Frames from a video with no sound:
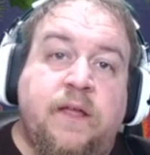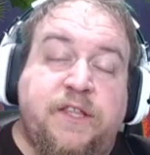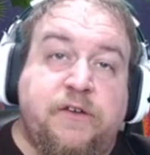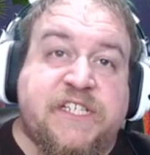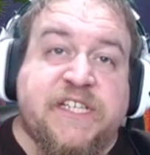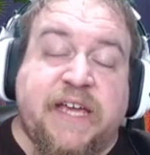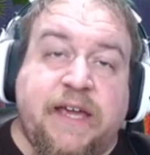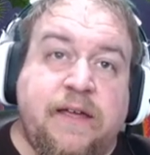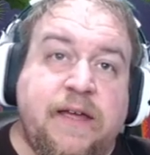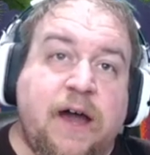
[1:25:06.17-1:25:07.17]
do you
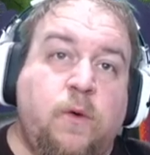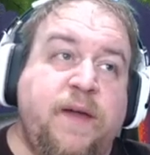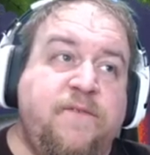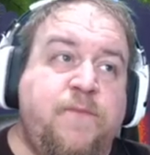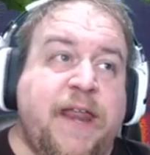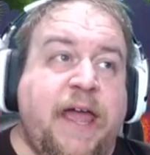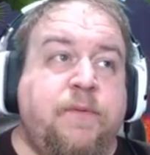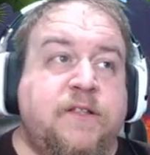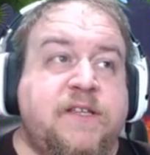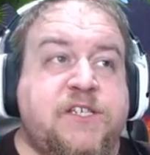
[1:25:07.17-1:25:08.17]
see how we've been
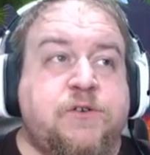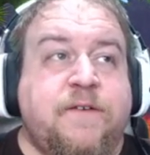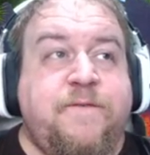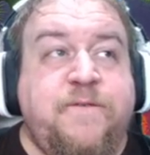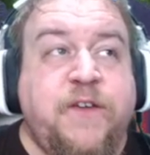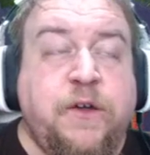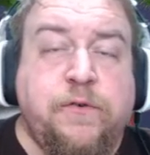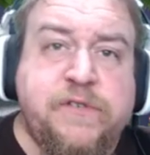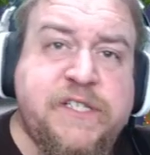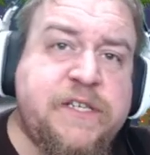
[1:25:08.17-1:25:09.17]
able to sort of
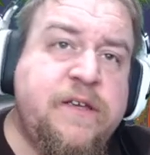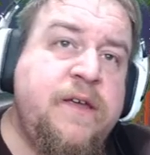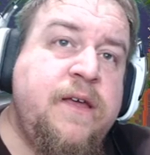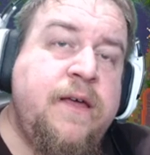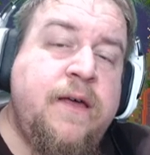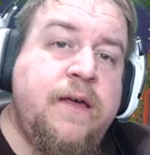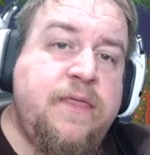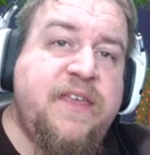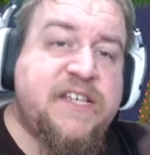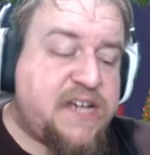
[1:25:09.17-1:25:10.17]
fuse
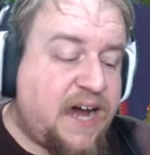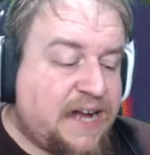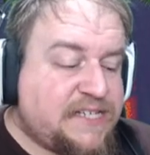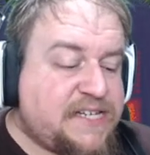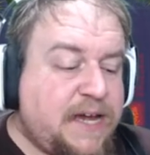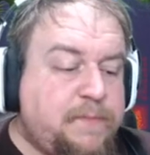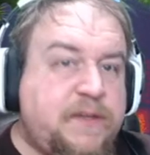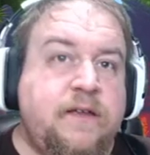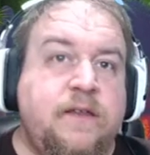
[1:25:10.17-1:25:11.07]
this concept